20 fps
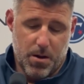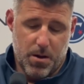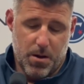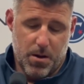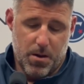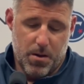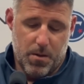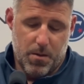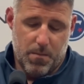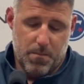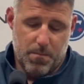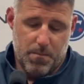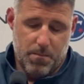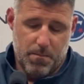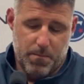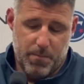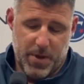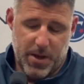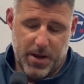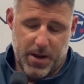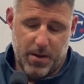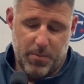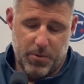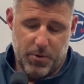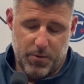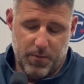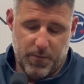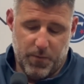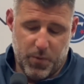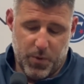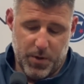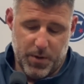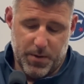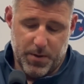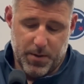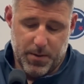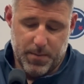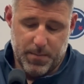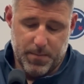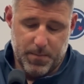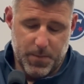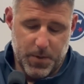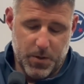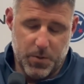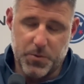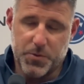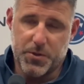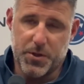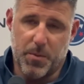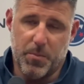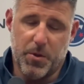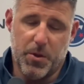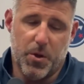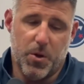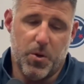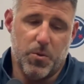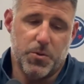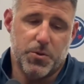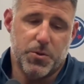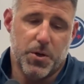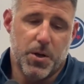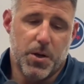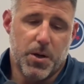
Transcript: Um, being able to avoid you know, some of those.